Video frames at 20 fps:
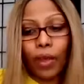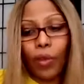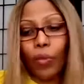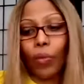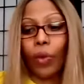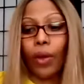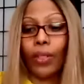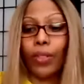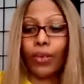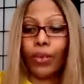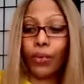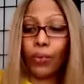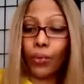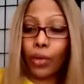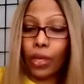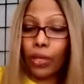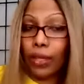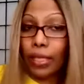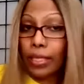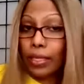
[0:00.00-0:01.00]
whether
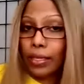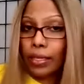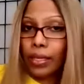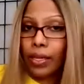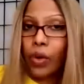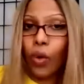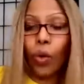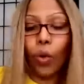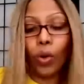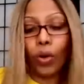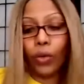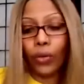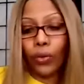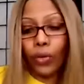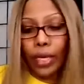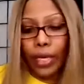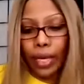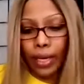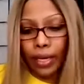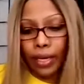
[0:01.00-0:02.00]
realistic or
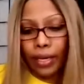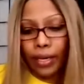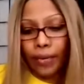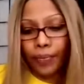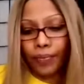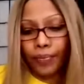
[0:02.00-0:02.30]
created,